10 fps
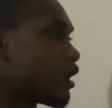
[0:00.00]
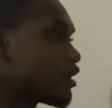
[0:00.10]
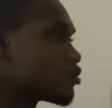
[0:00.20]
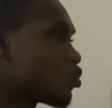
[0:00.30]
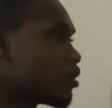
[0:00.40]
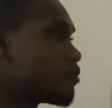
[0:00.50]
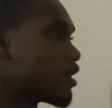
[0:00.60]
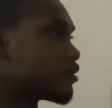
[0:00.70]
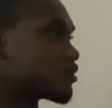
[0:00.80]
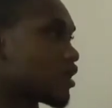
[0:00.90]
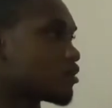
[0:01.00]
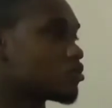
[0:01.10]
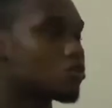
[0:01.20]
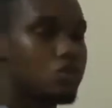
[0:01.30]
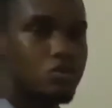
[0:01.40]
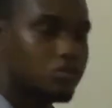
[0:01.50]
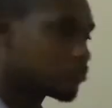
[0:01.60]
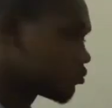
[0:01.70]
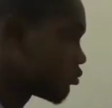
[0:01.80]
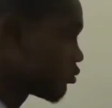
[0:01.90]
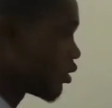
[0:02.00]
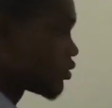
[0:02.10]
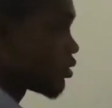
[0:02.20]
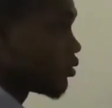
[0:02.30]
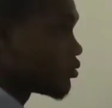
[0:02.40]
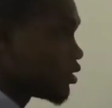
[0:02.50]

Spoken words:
x1 minus x2, so